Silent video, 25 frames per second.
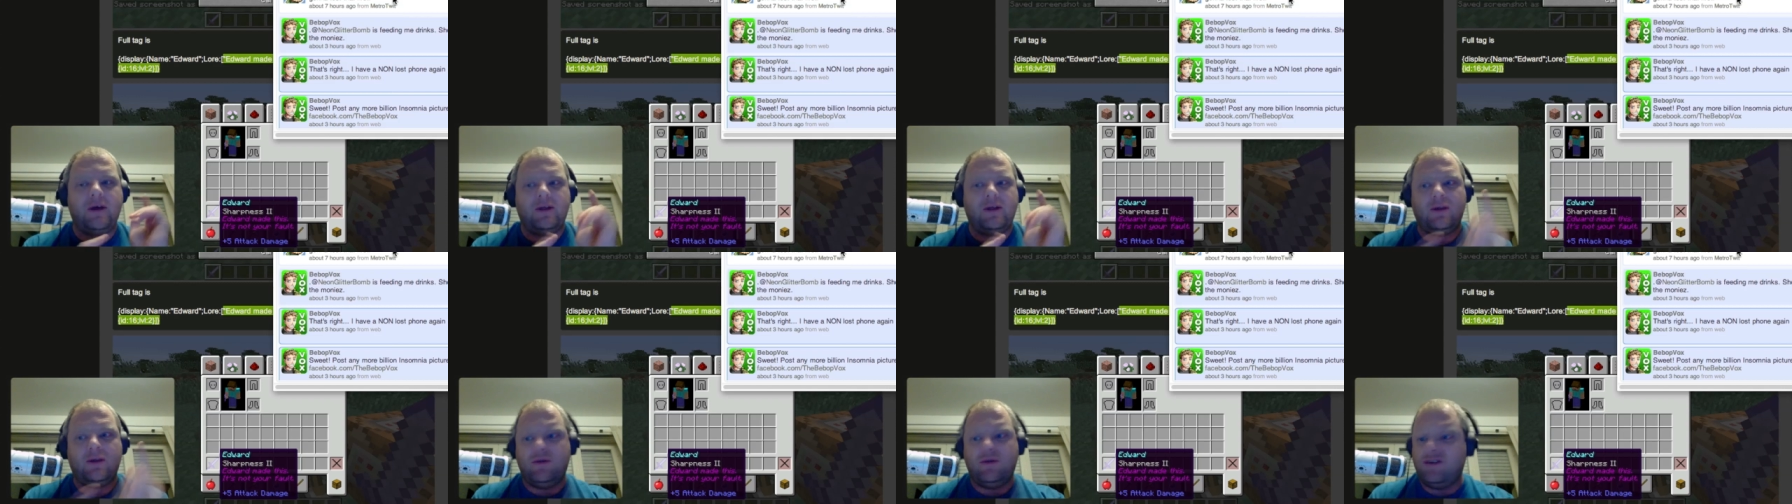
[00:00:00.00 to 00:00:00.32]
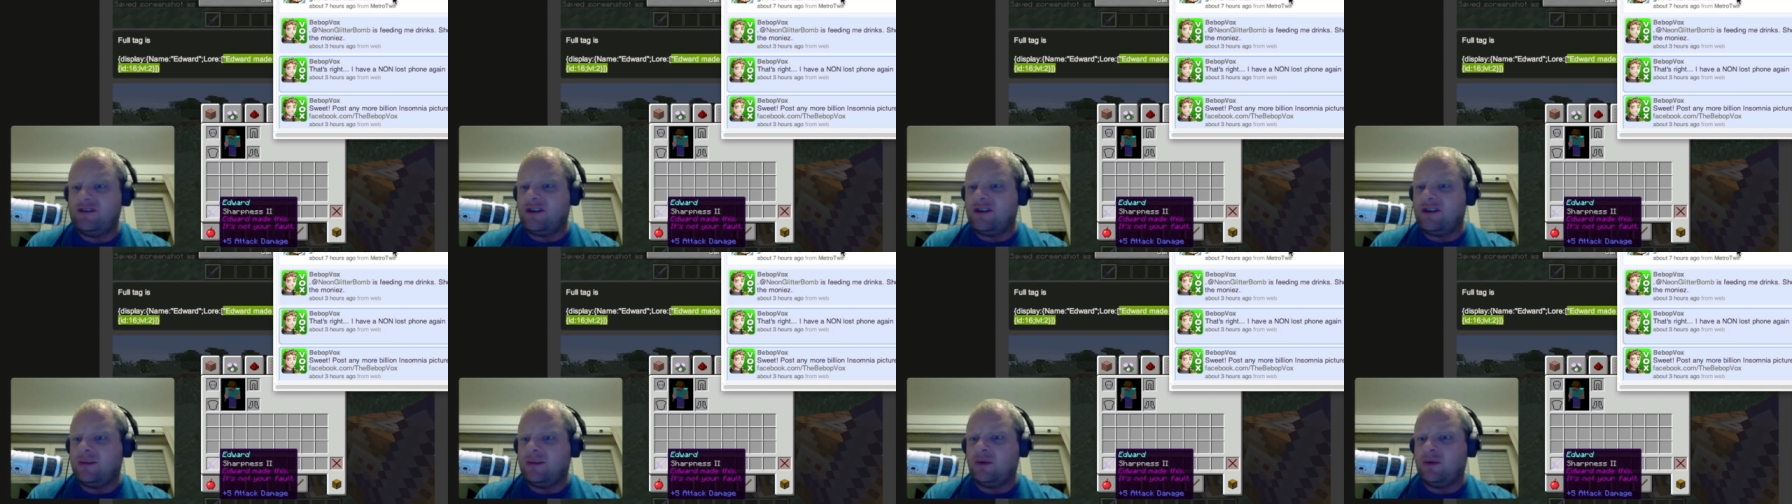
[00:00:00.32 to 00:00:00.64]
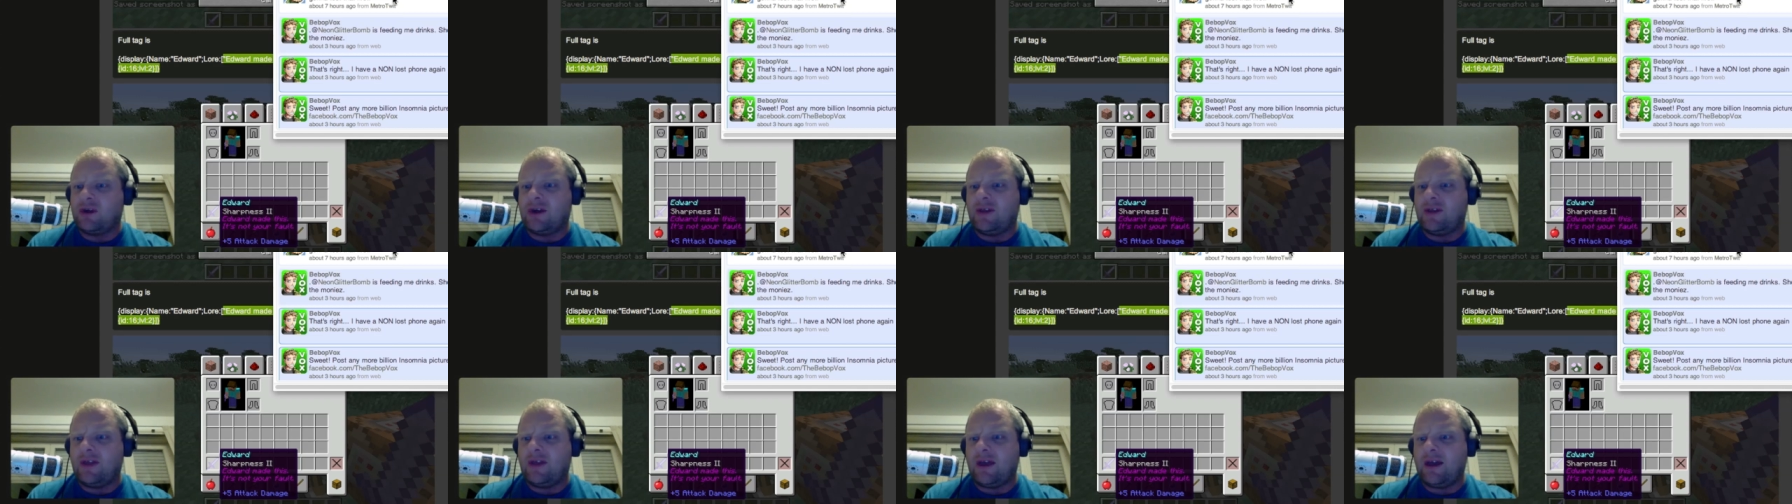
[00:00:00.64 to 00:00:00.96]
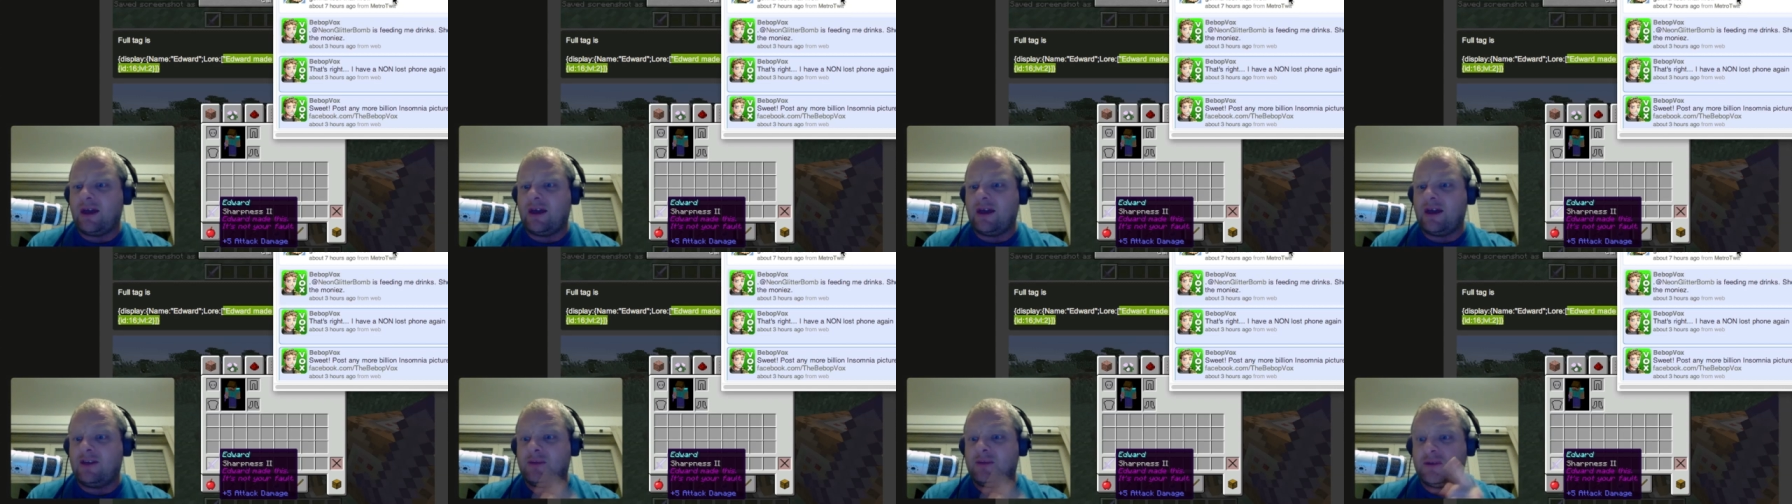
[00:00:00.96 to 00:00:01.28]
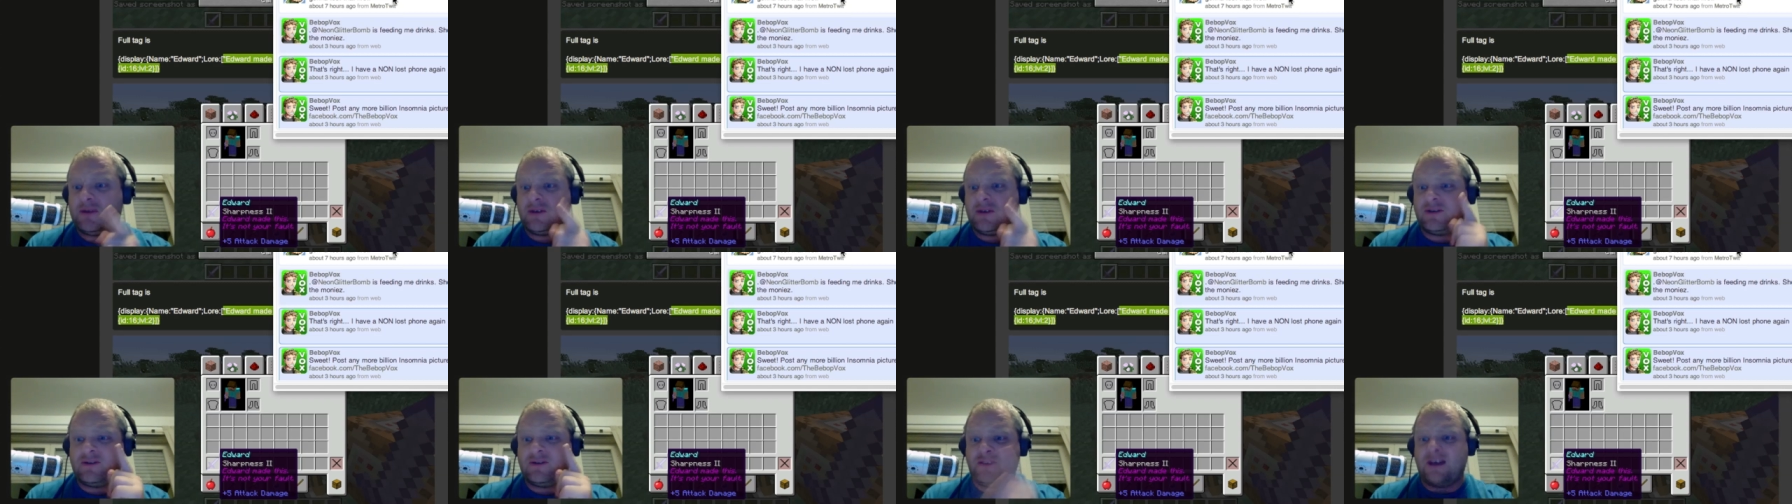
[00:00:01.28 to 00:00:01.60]
The reason I'm looking there is
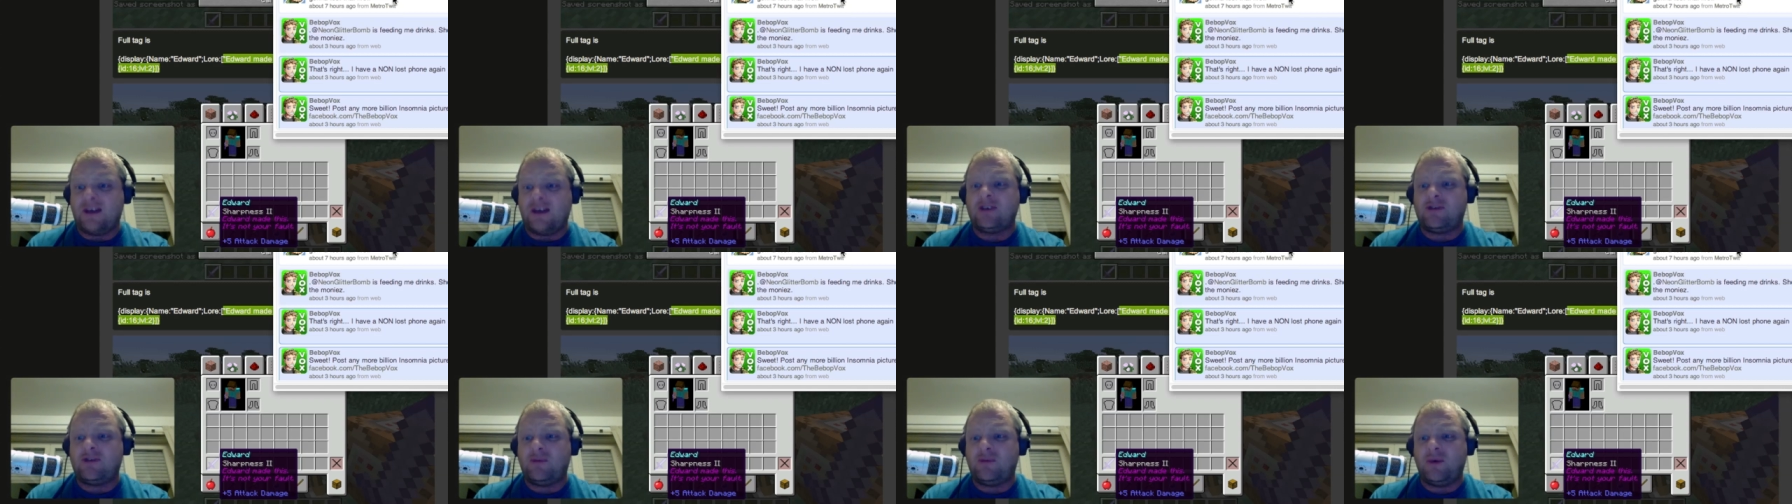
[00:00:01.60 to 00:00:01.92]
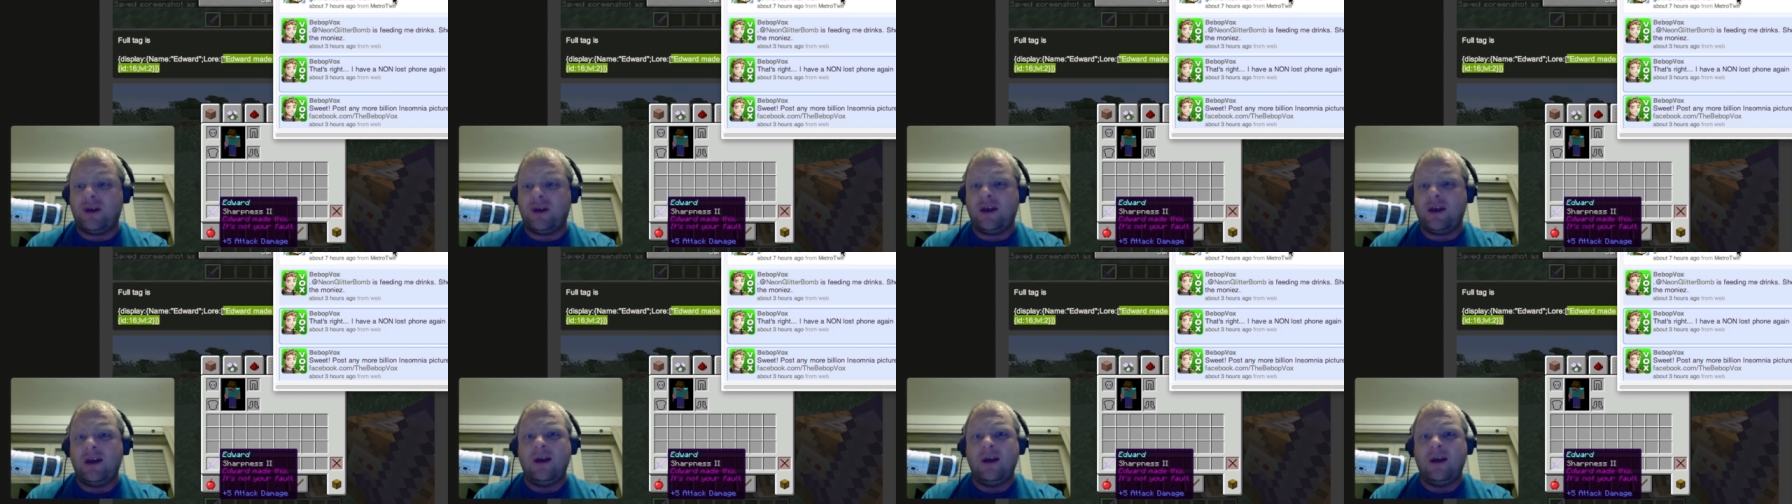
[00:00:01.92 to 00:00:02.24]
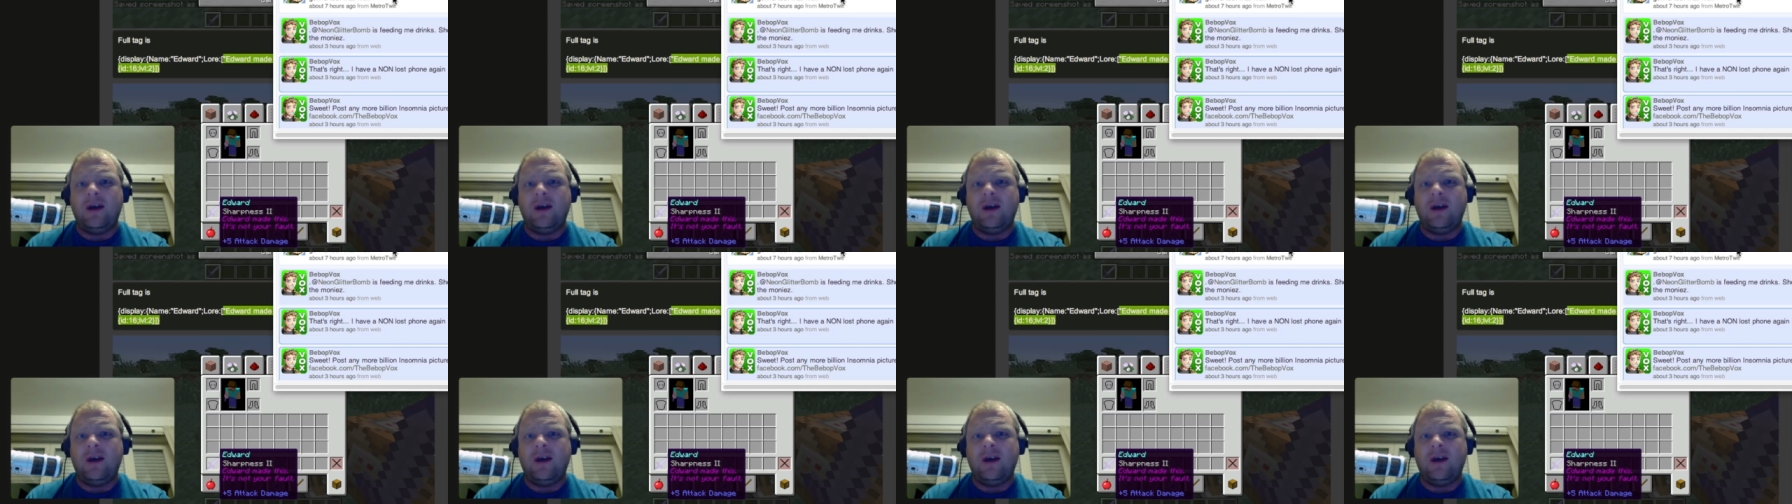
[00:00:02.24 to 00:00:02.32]
because that's where